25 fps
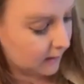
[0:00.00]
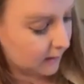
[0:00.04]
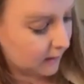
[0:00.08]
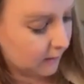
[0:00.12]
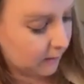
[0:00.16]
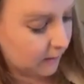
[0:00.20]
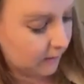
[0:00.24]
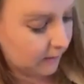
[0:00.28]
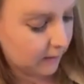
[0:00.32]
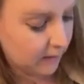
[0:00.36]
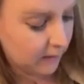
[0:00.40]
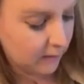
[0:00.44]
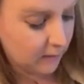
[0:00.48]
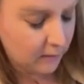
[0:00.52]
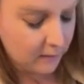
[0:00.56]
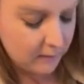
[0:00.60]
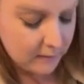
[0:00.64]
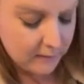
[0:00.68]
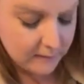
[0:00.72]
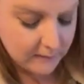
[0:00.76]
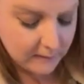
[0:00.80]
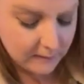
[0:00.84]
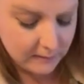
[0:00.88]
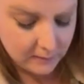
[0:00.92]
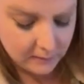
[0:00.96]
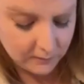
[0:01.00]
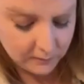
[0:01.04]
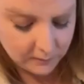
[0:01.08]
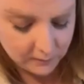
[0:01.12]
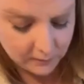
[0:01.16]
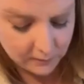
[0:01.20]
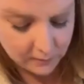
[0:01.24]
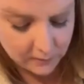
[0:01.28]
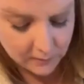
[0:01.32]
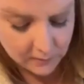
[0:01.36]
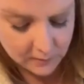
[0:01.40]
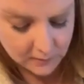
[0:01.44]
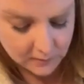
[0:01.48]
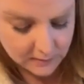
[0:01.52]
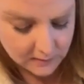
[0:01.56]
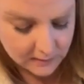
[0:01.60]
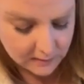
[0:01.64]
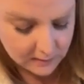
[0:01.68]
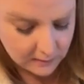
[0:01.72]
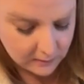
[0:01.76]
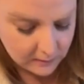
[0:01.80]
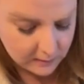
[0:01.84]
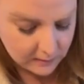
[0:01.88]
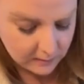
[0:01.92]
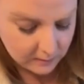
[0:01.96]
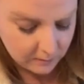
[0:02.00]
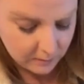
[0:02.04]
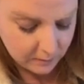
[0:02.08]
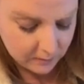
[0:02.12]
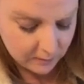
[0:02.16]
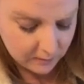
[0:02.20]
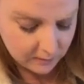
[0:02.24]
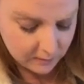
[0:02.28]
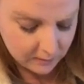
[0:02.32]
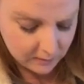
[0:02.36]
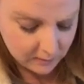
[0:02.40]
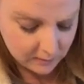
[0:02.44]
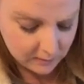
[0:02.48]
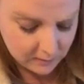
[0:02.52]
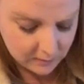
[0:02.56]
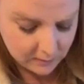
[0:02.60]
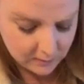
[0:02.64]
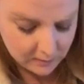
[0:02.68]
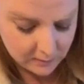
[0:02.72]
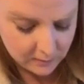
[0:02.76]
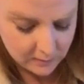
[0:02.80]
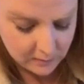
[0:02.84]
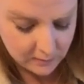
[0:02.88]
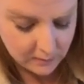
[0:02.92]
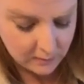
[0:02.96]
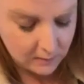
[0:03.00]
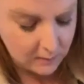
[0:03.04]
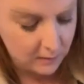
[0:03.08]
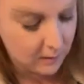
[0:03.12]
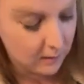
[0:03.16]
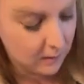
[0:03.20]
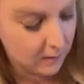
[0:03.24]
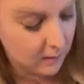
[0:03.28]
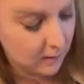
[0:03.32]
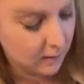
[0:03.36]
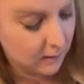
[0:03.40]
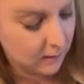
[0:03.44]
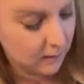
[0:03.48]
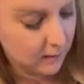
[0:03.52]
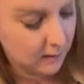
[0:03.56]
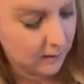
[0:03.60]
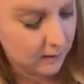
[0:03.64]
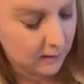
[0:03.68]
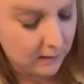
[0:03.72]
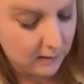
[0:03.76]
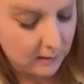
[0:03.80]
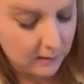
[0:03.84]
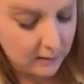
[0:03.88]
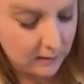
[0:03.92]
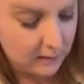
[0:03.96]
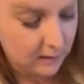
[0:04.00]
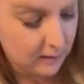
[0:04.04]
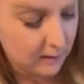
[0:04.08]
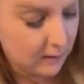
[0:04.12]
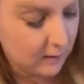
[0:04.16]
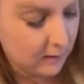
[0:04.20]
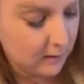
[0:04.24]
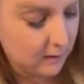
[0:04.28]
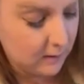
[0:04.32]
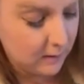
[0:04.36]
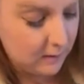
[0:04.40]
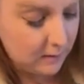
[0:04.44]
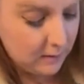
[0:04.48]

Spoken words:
And then we've got all these other little hearts that you can put kind of like